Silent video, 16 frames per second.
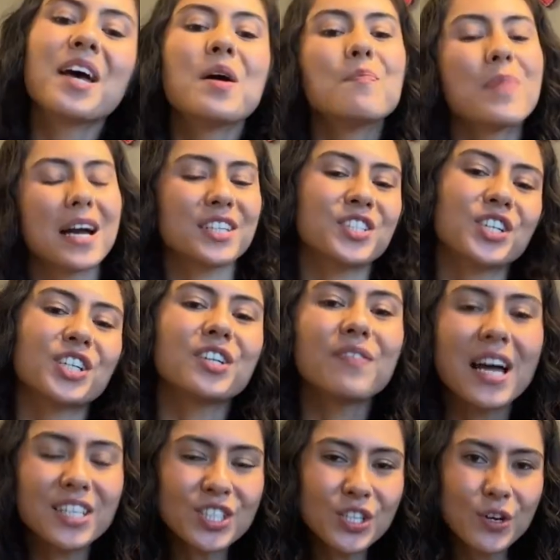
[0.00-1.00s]
Bacterial
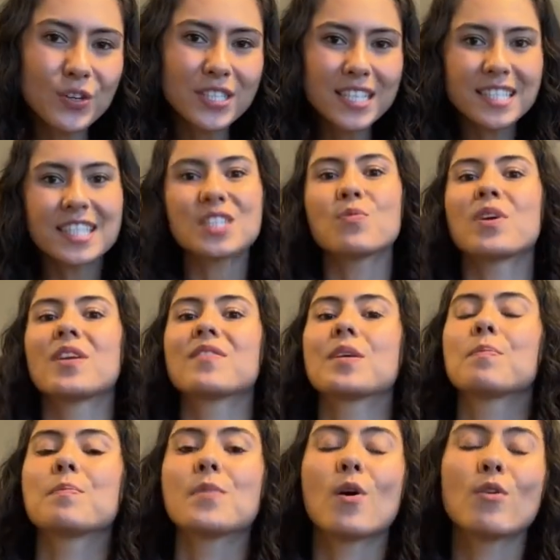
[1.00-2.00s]
vaginosis is one of the
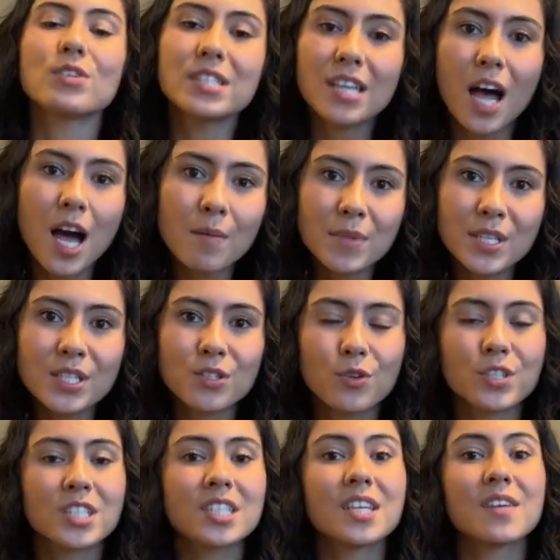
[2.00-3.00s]
most common
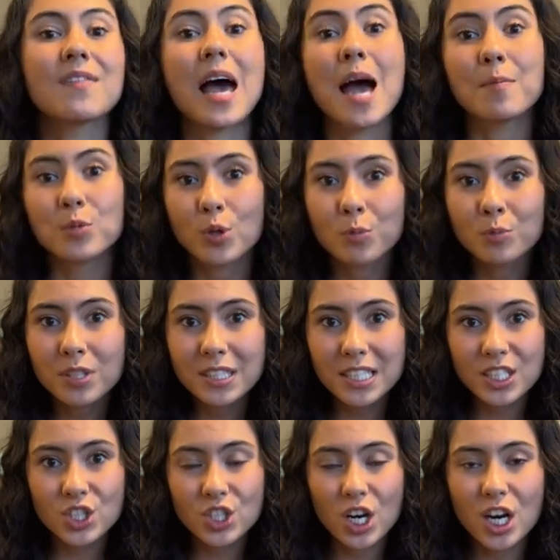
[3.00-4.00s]
sources of abnormal
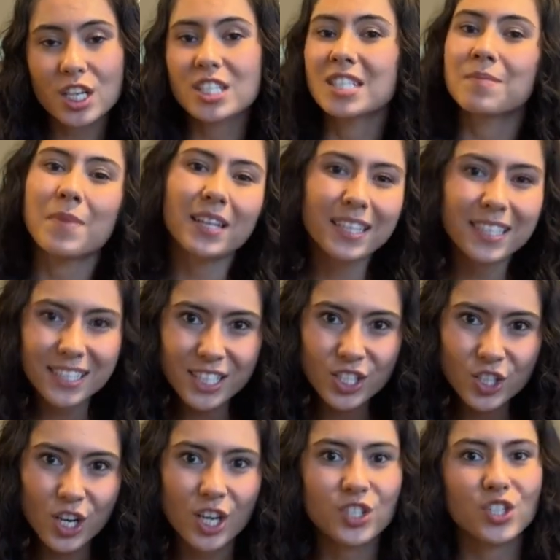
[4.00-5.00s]
discharge, smelly
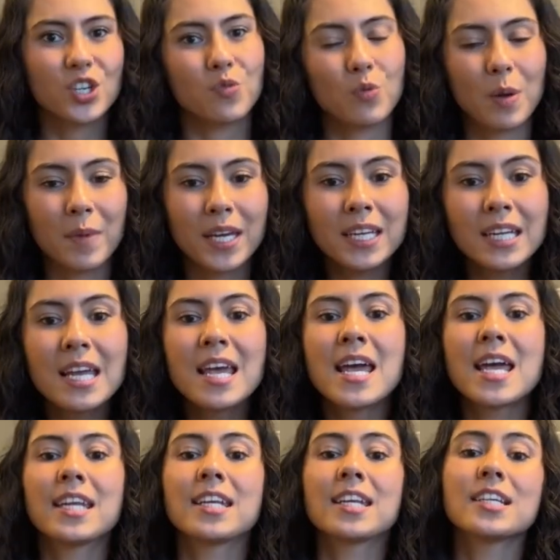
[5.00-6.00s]
discharge in women,
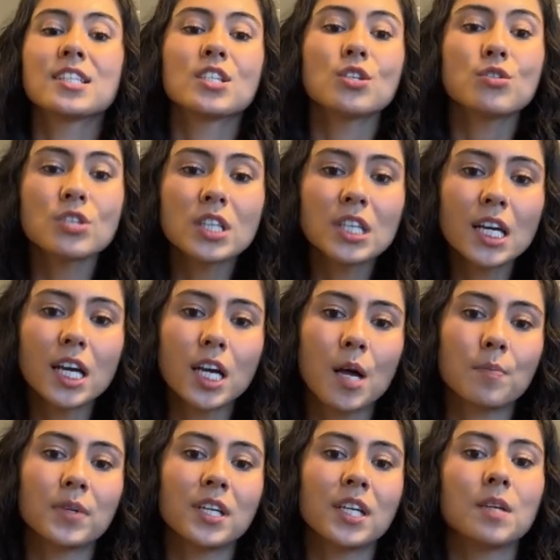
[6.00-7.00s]
and it is usually
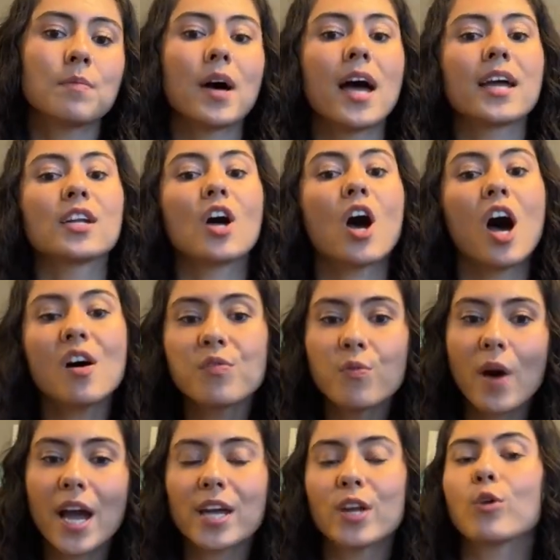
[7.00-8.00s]
accompanied by an
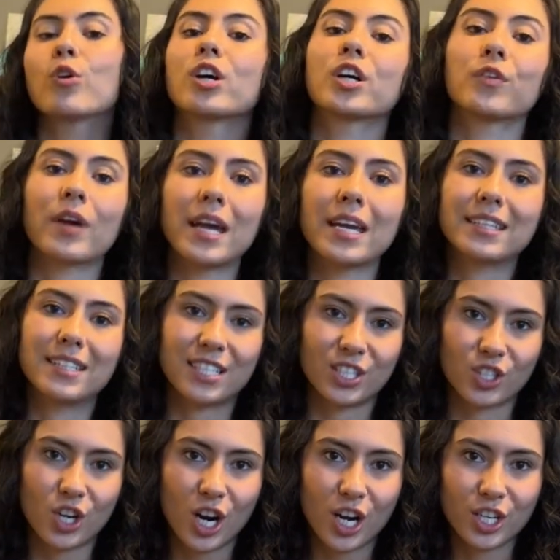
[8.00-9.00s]
off-white or gray
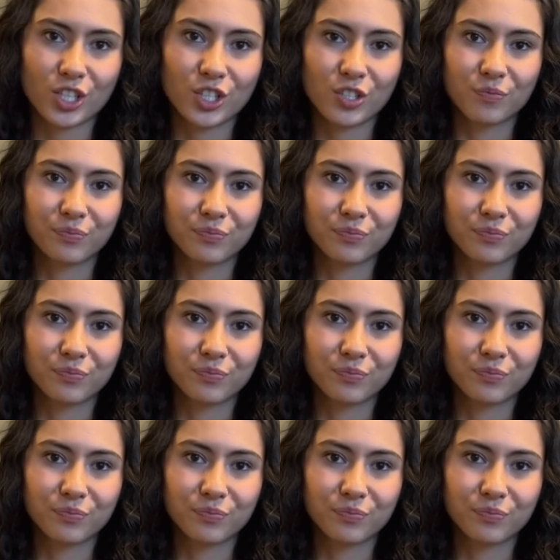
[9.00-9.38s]
discharge.